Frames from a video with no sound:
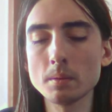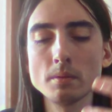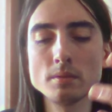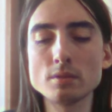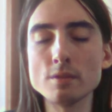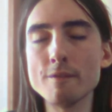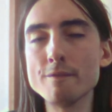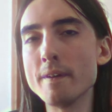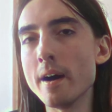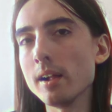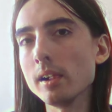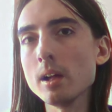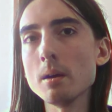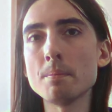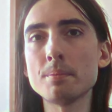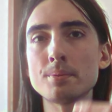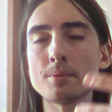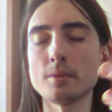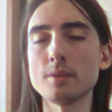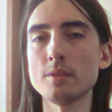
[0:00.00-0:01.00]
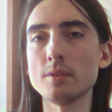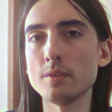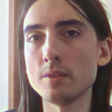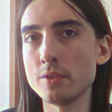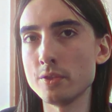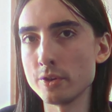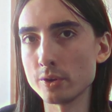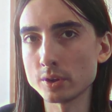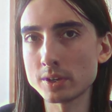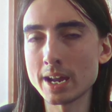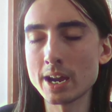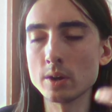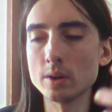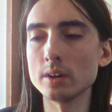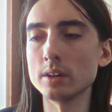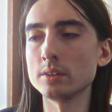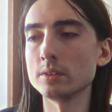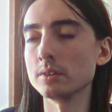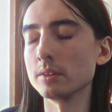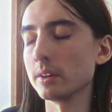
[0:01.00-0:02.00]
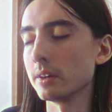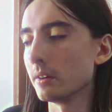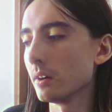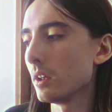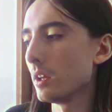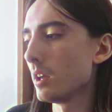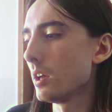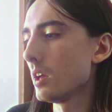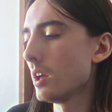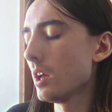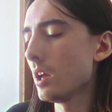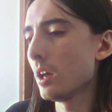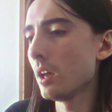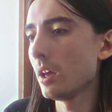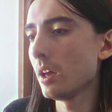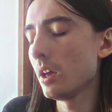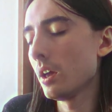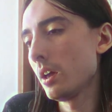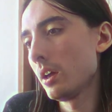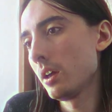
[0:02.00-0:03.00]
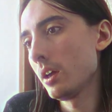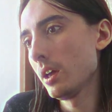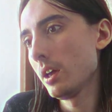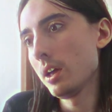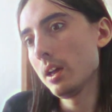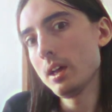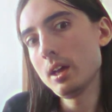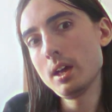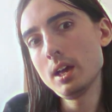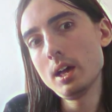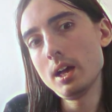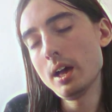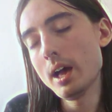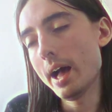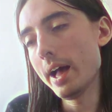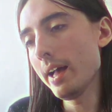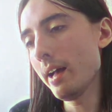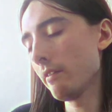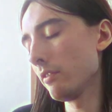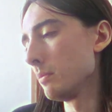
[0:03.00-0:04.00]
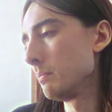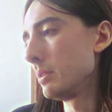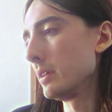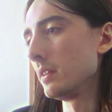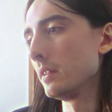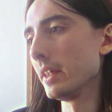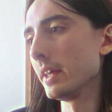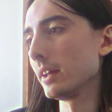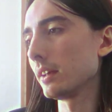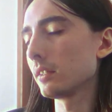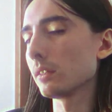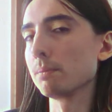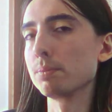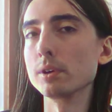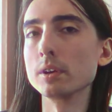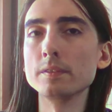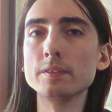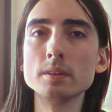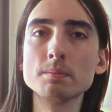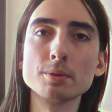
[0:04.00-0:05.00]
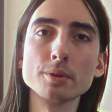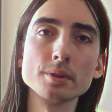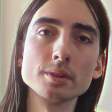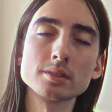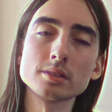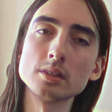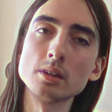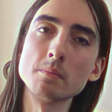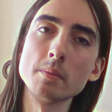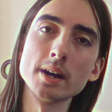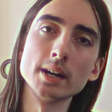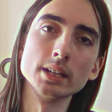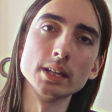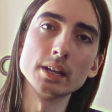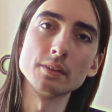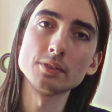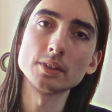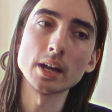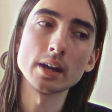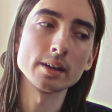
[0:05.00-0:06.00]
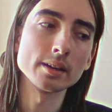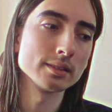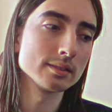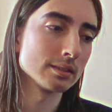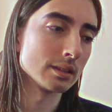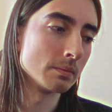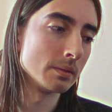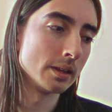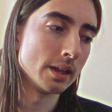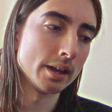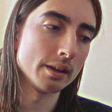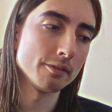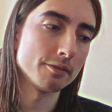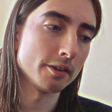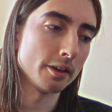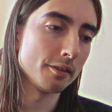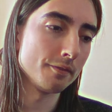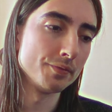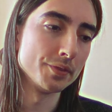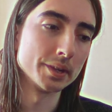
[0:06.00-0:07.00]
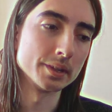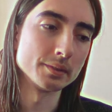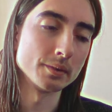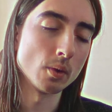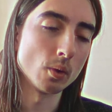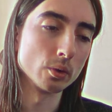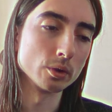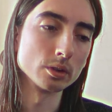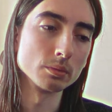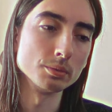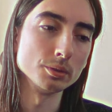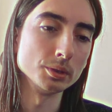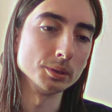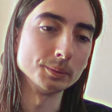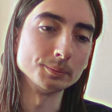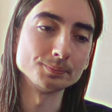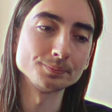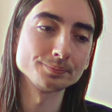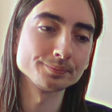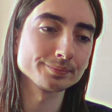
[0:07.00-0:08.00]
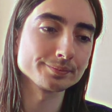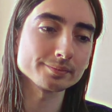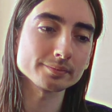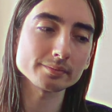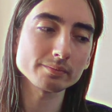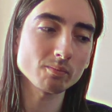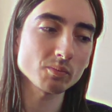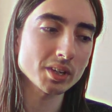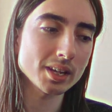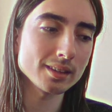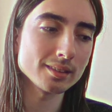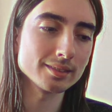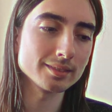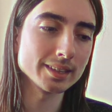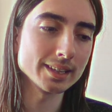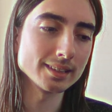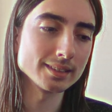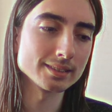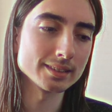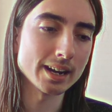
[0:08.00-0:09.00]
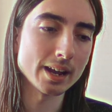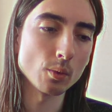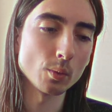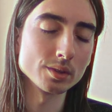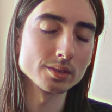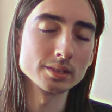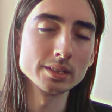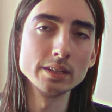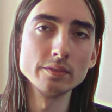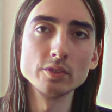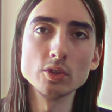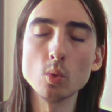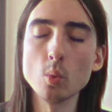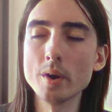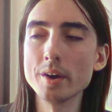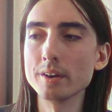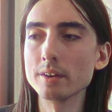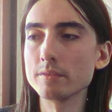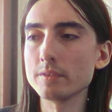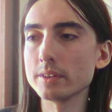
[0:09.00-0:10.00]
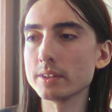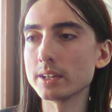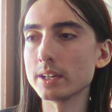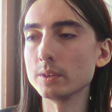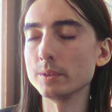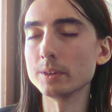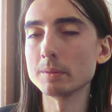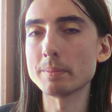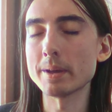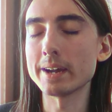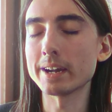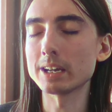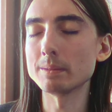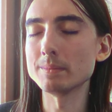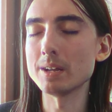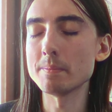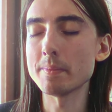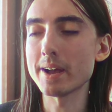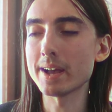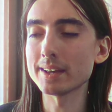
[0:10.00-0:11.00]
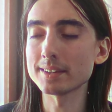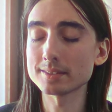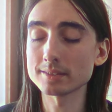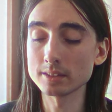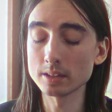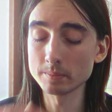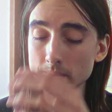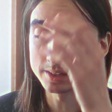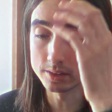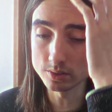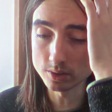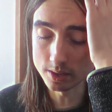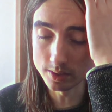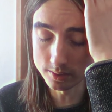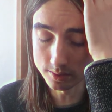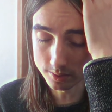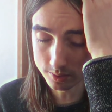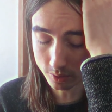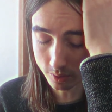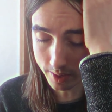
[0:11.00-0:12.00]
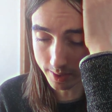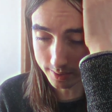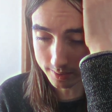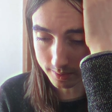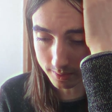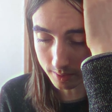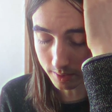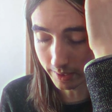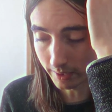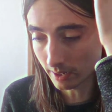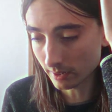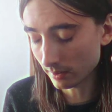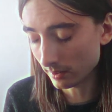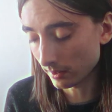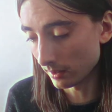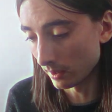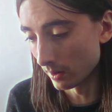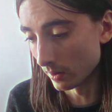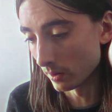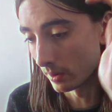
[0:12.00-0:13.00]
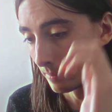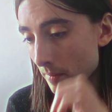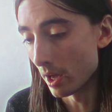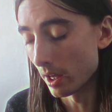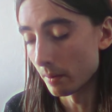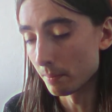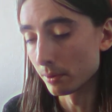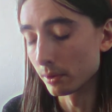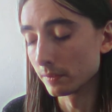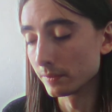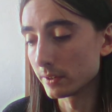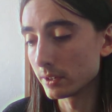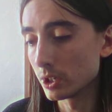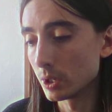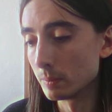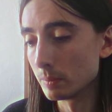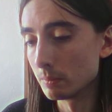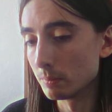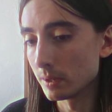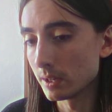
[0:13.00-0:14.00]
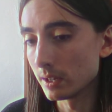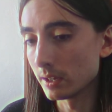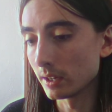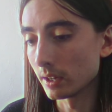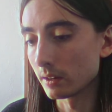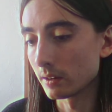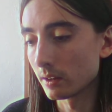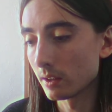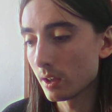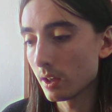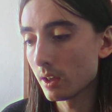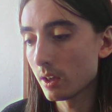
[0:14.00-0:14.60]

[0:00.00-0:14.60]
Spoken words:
develop their character. And I haven't been like the perfect person in my life, guys. I mean, I've done horrible things, and I wasn't even aware of it, and I look back in my past and I'm like, Jesus Christ, like, I'm not a perfect human being. And